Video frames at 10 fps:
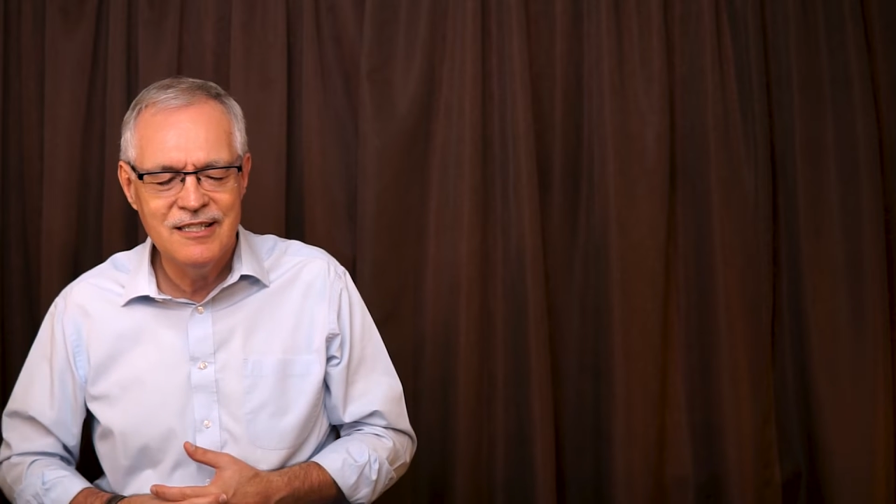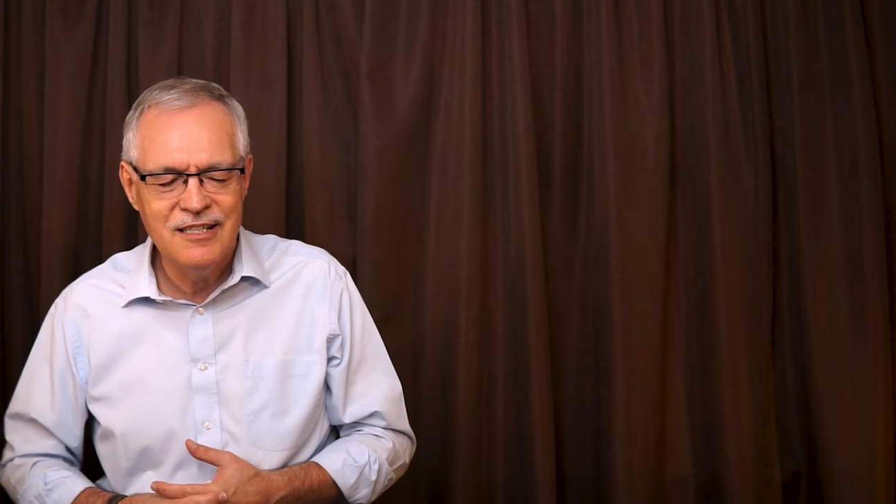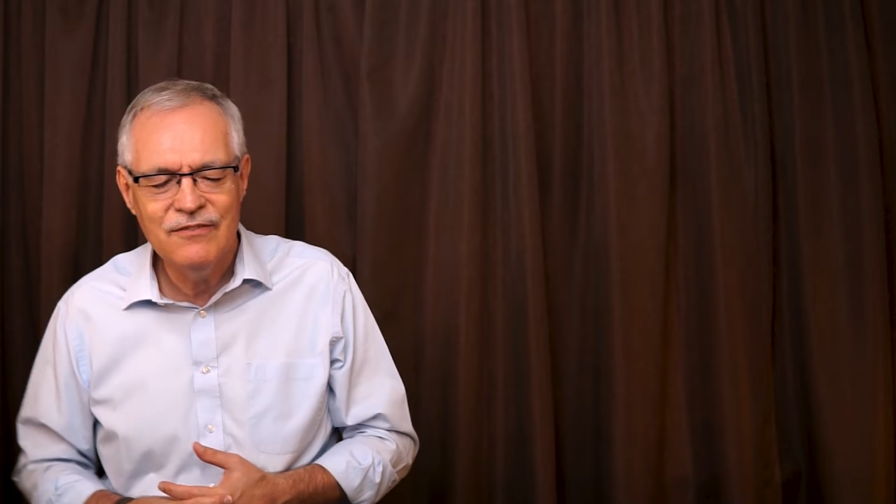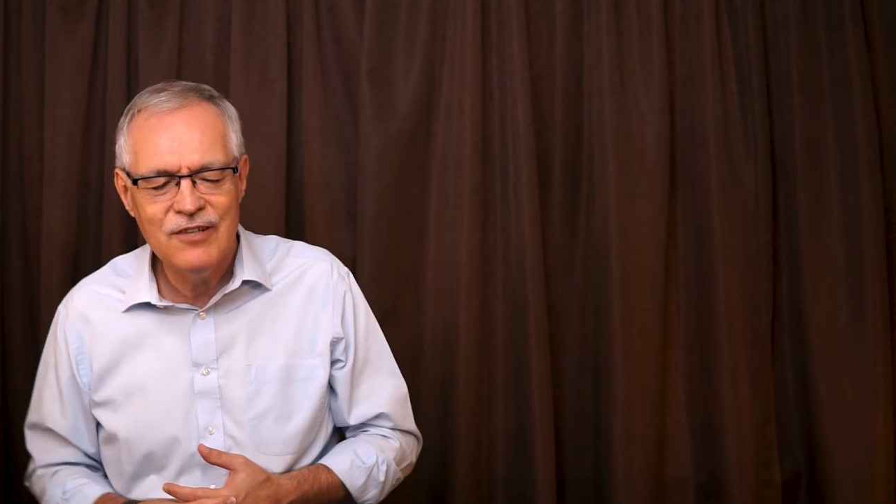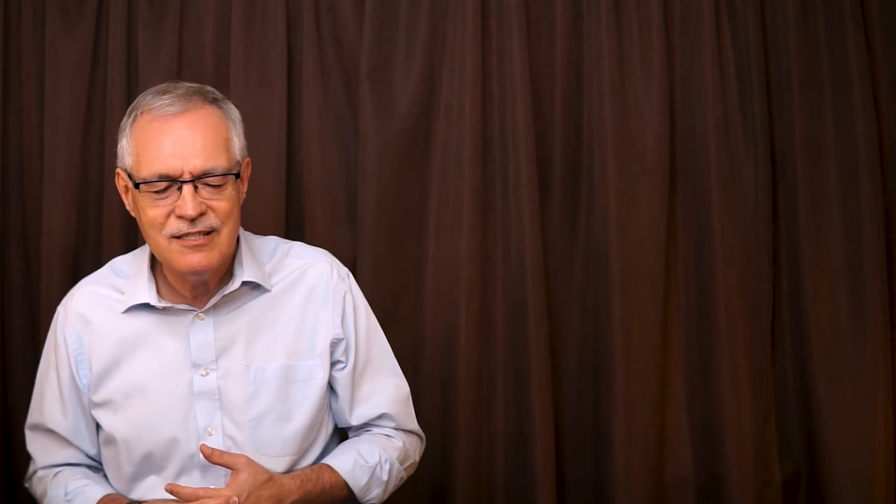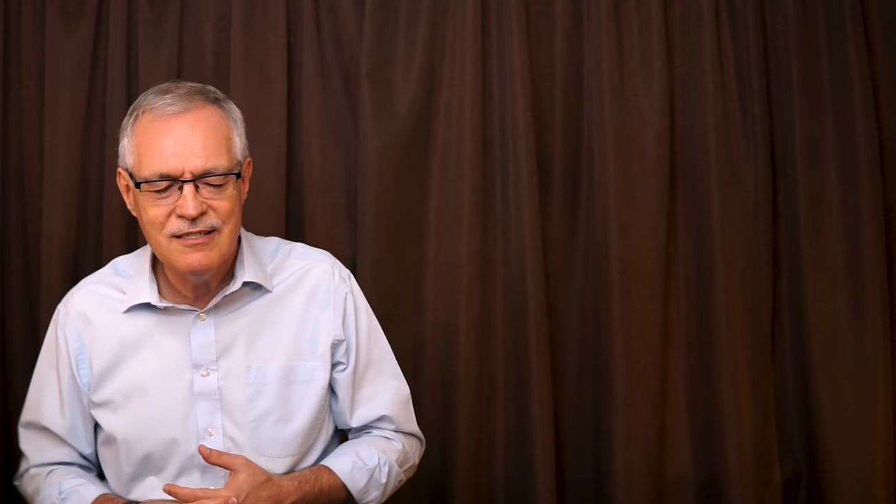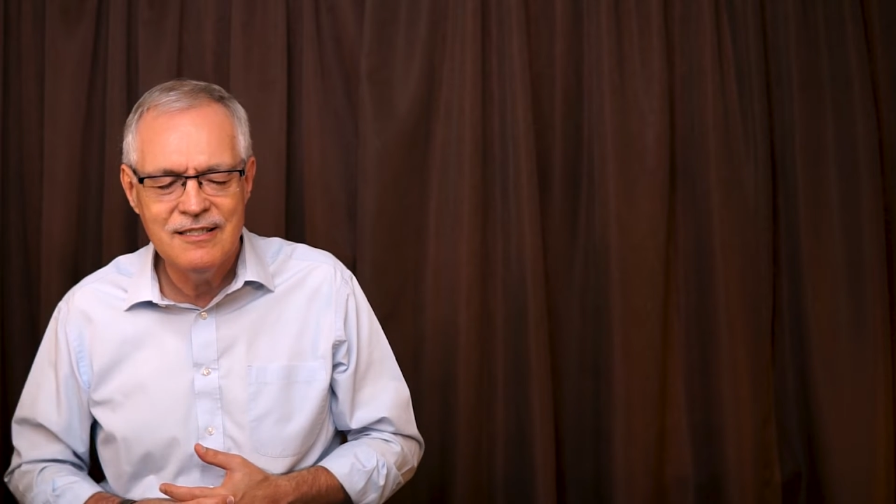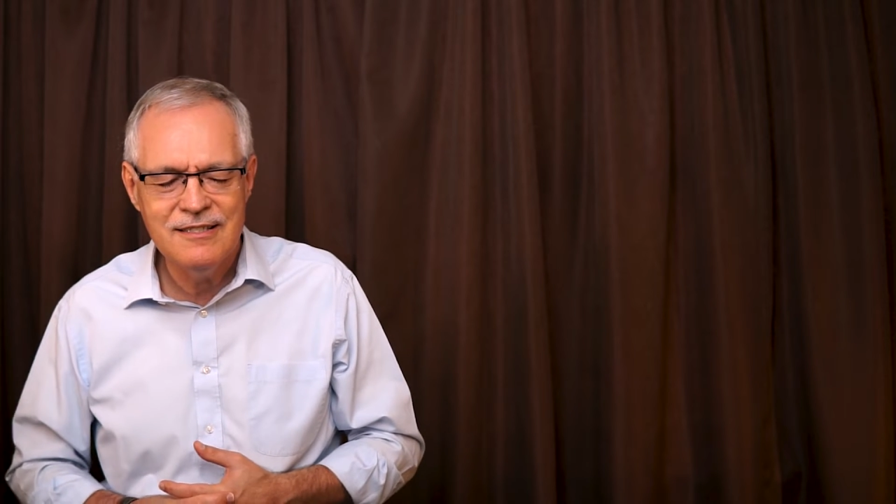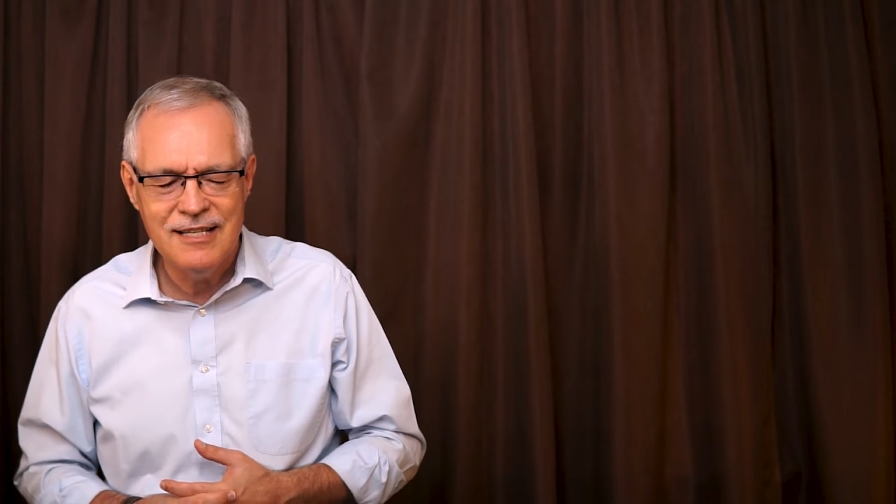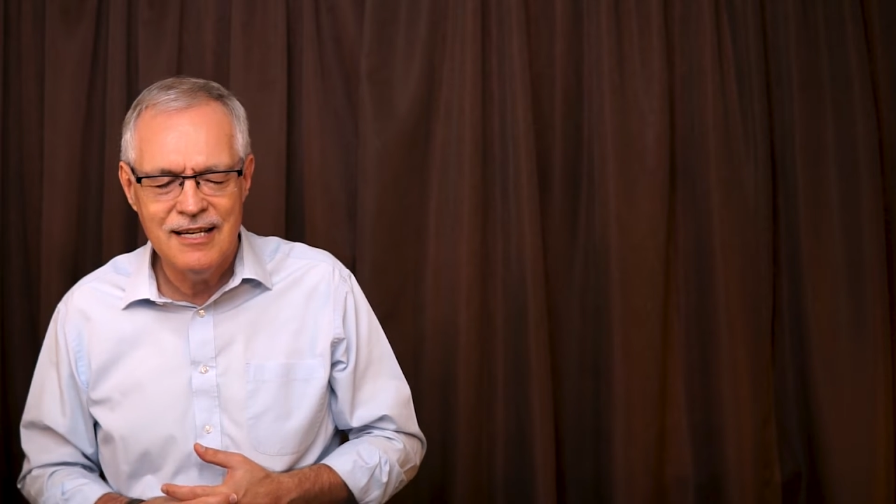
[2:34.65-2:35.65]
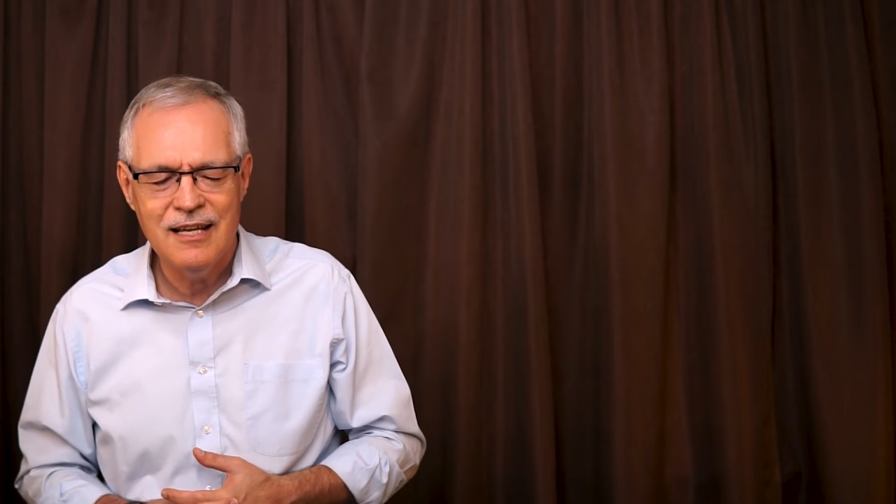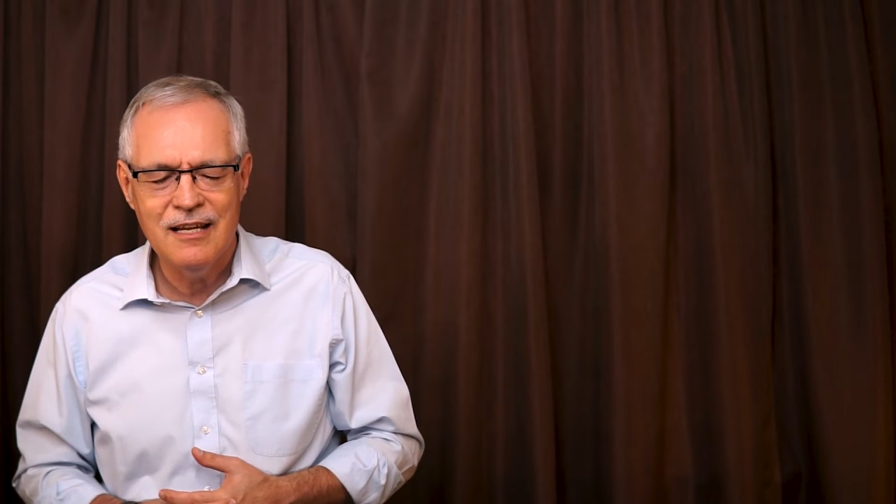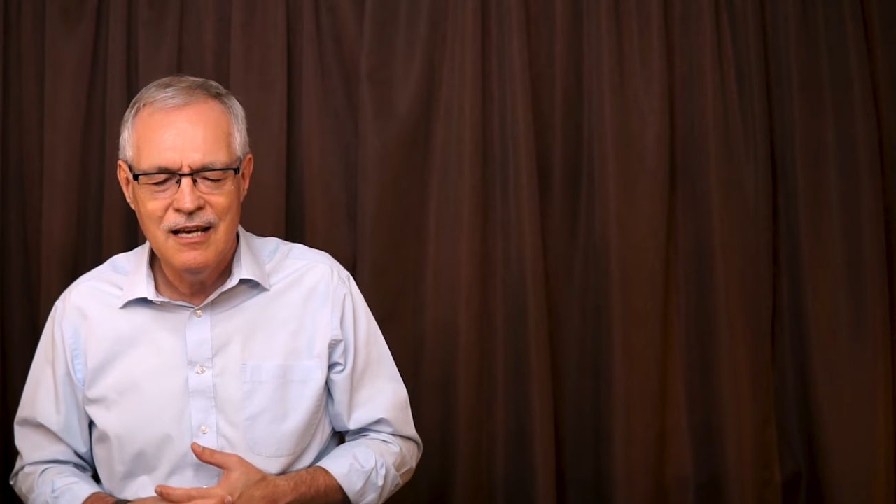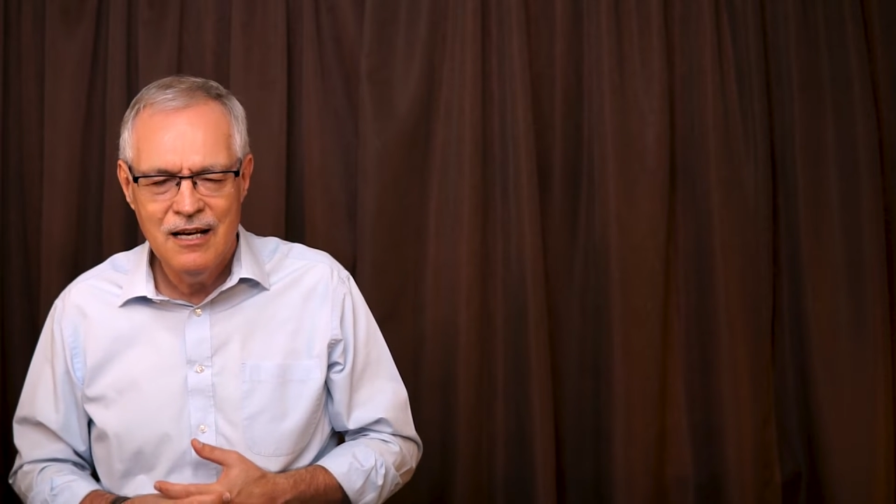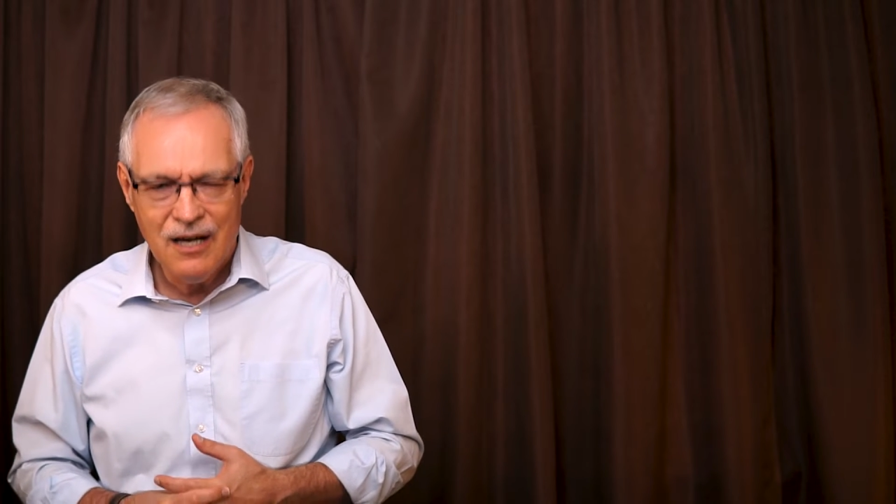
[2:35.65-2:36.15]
give us this day